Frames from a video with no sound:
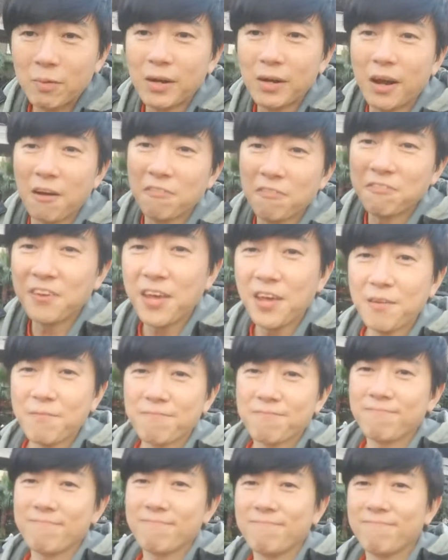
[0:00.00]
coffee,
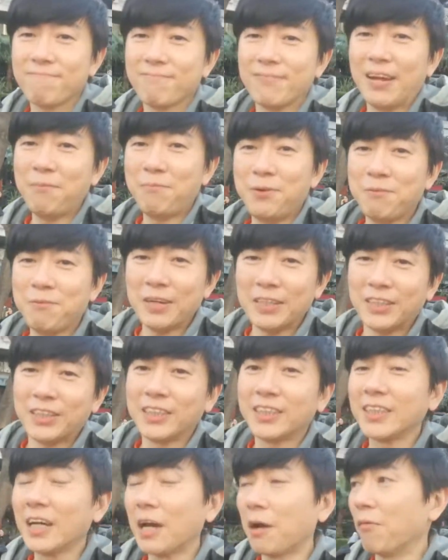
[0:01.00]
and pretty much
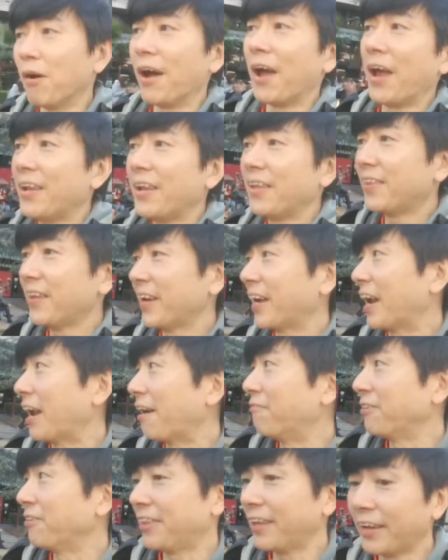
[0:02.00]
chit chat about anything and
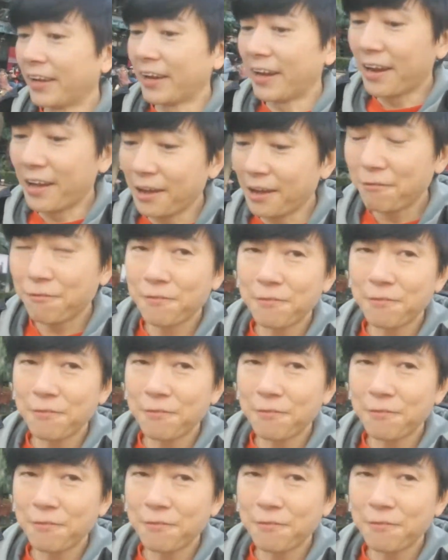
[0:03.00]
everything in life.